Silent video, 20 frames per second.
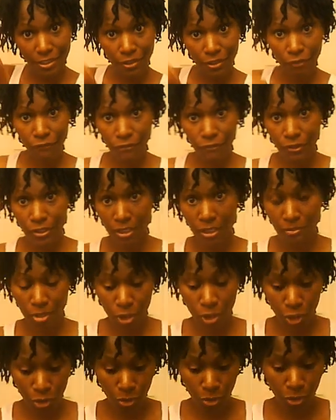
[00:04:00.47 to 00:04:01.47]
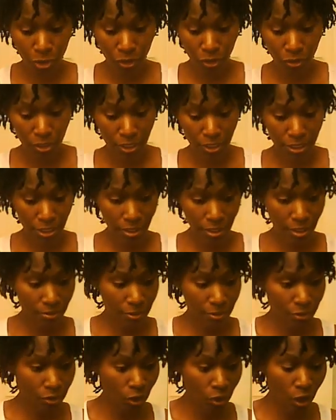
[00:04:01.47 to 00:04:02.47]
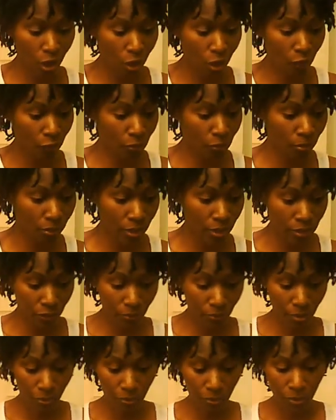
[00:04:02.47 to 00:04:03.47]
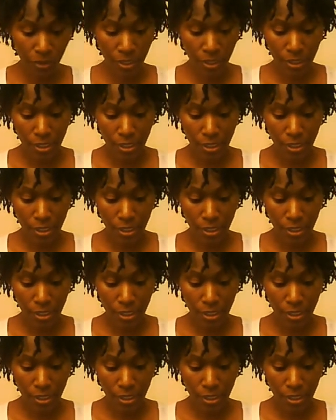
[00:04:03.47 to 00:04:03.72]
are fully matured on the tip, all through and through.